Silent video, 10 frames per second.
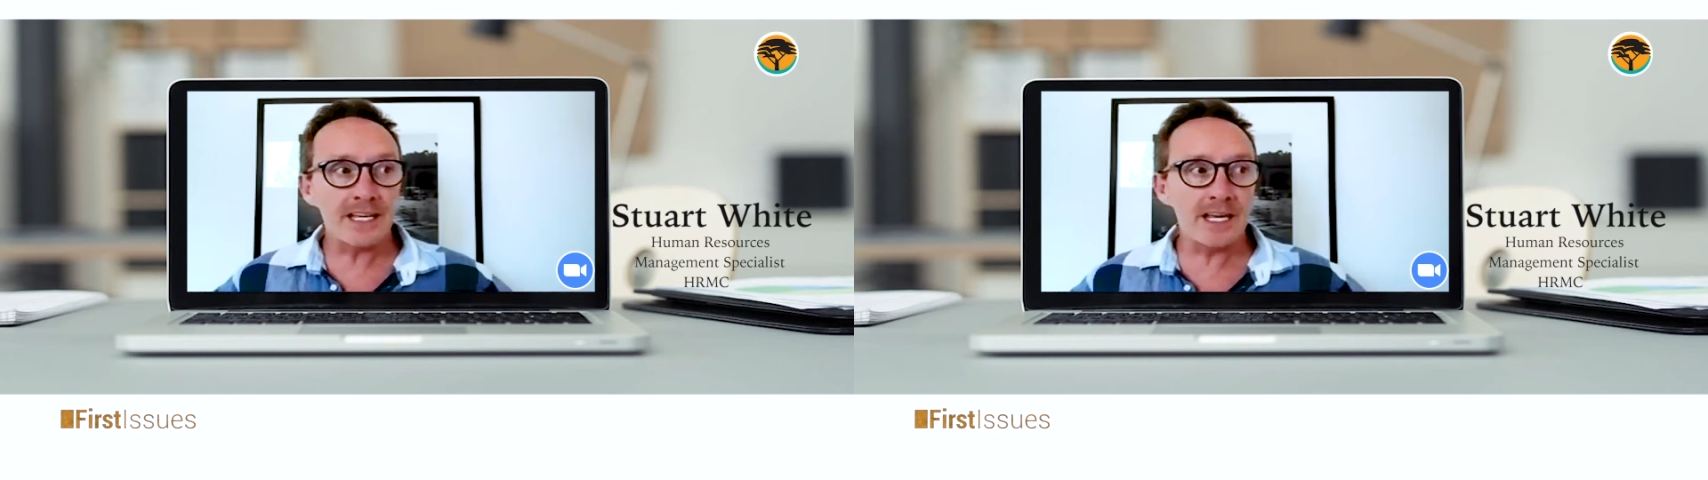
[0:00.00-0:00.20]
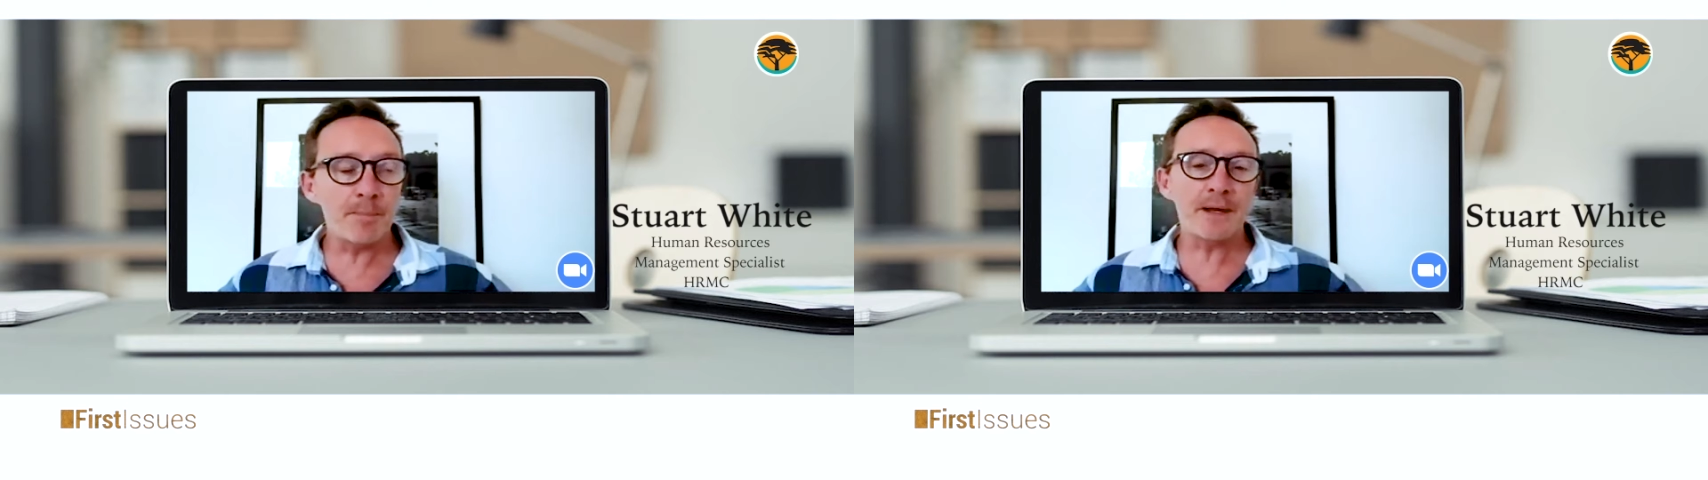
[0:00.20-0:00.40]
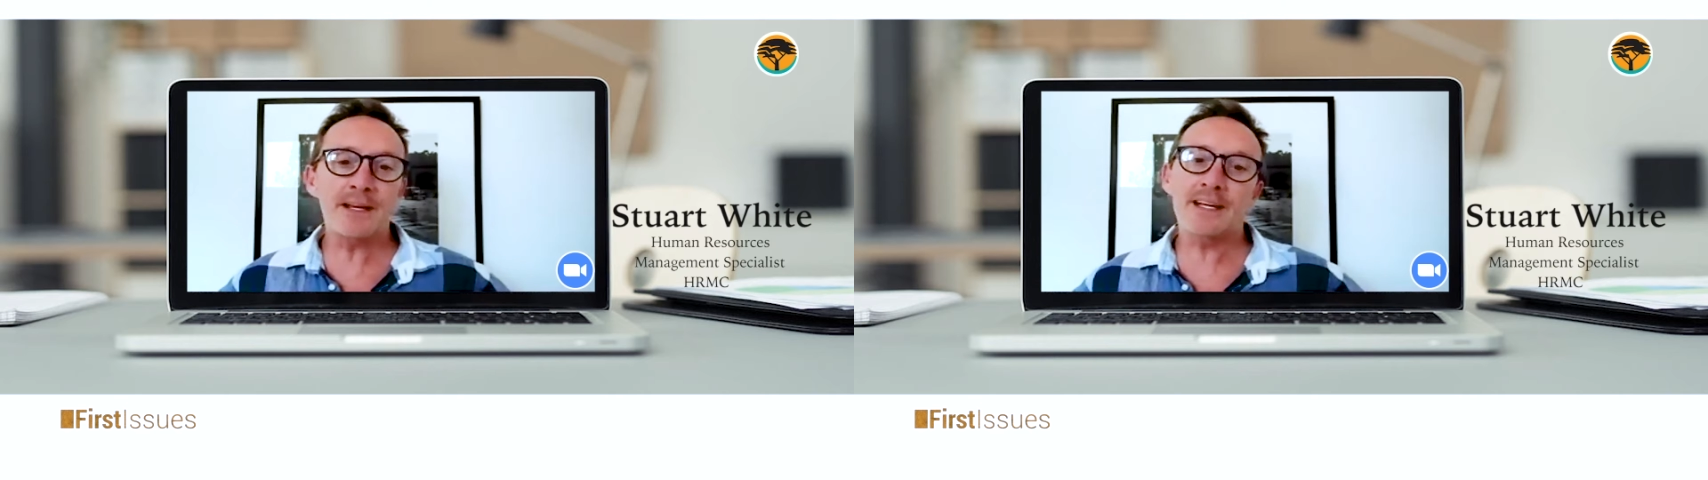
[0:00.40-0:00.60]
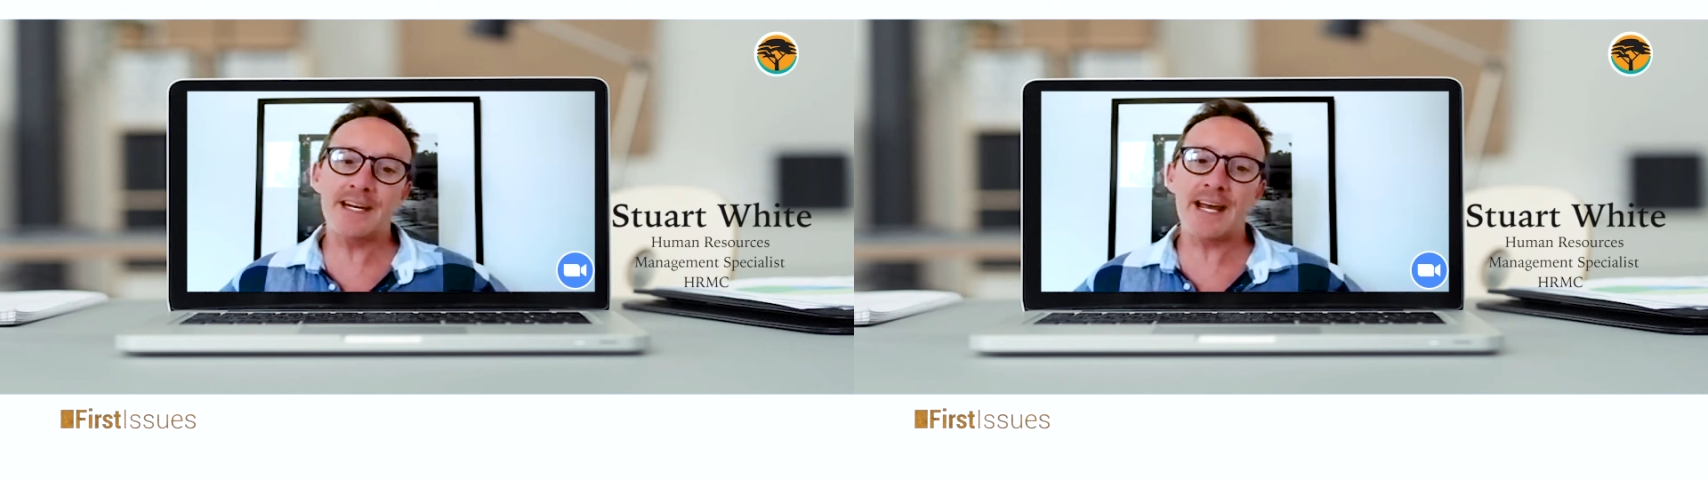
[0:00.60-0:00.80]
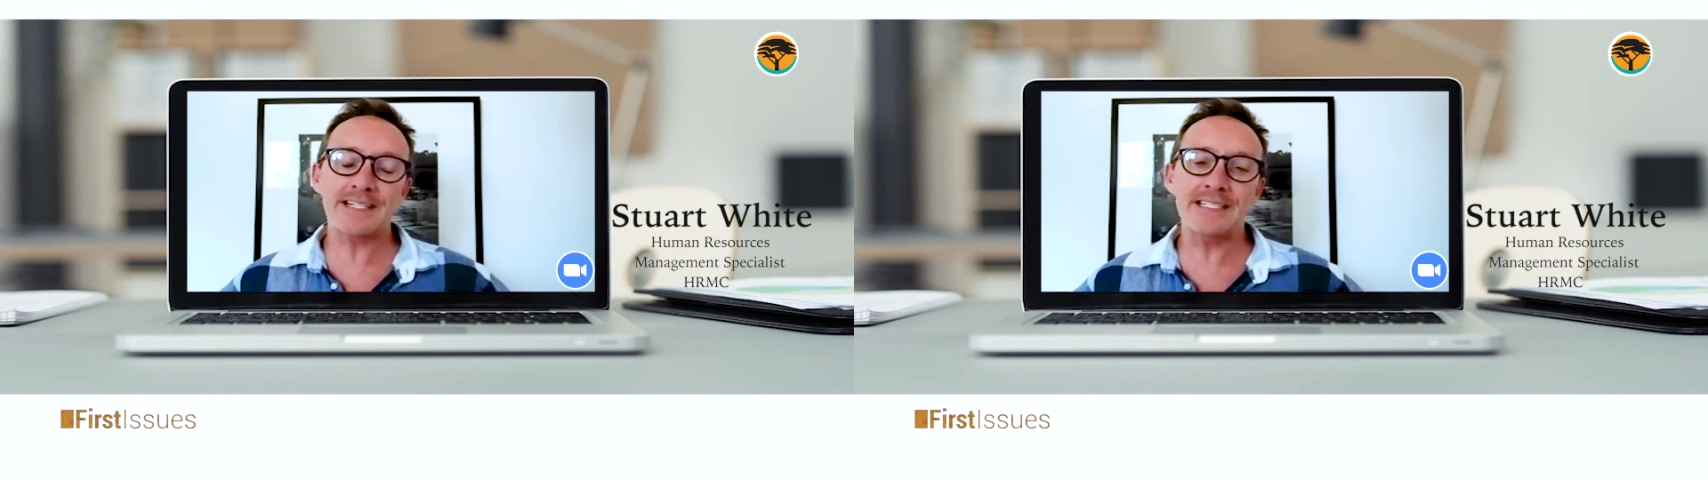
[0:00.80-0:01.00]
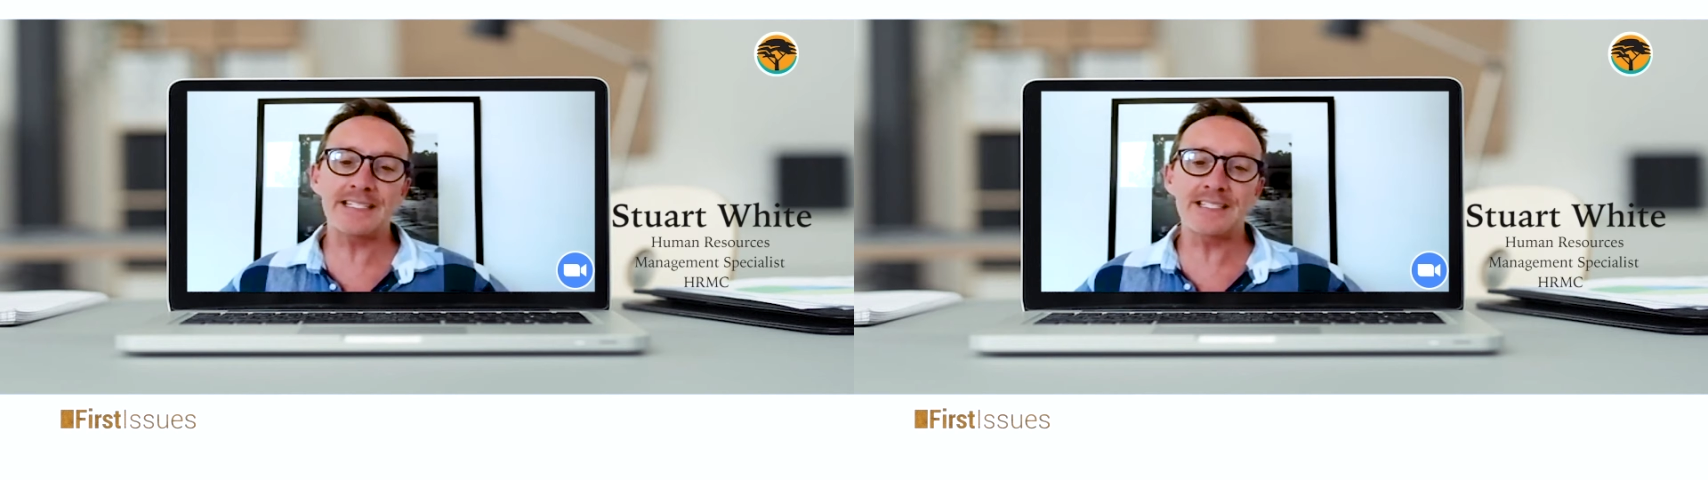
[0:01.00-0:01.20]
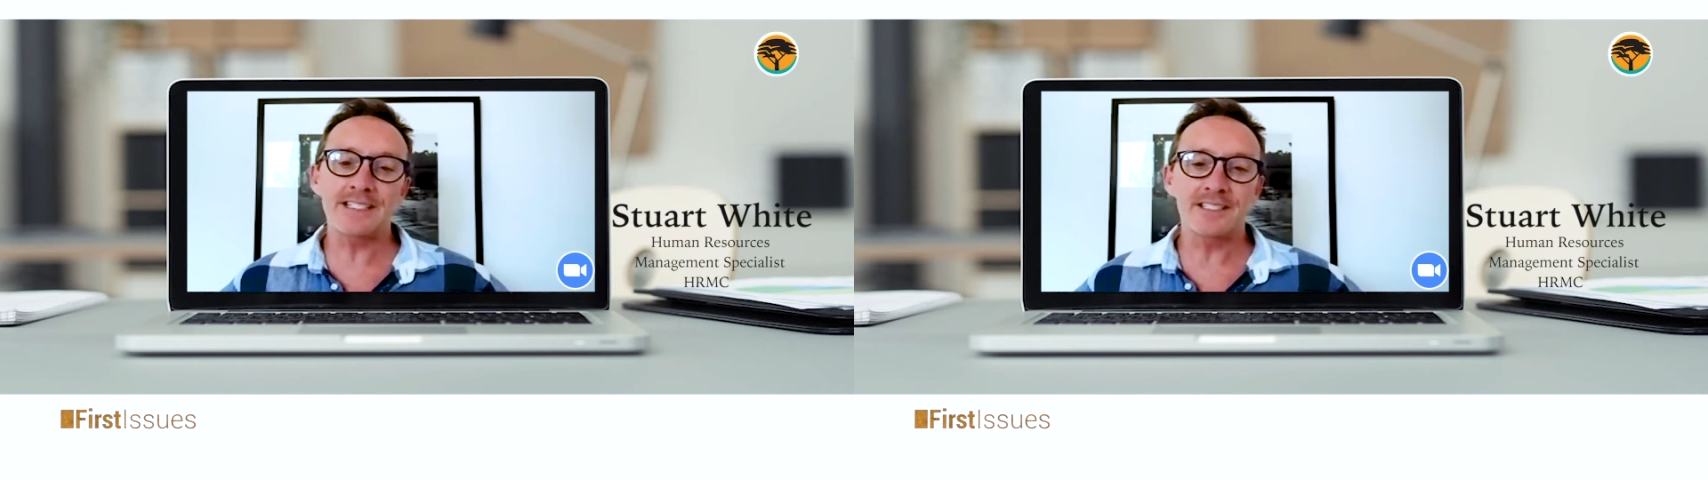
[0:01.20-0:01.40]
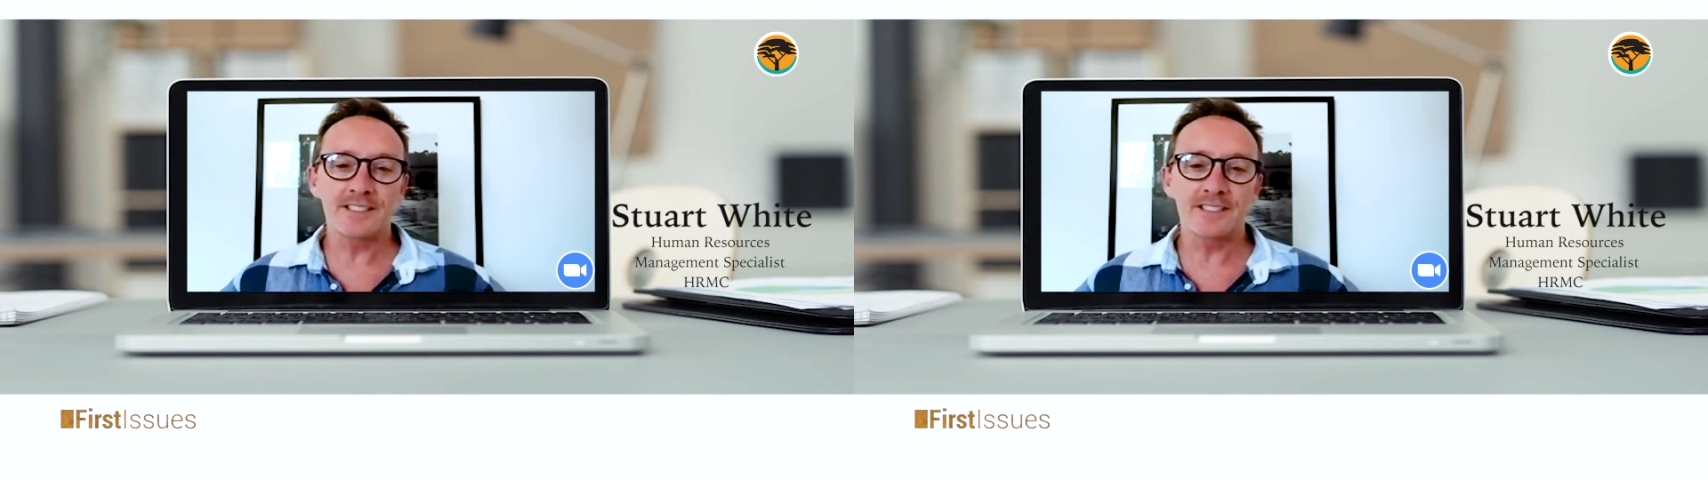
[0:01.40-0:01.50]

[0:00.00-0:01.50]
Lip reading: keeping connected,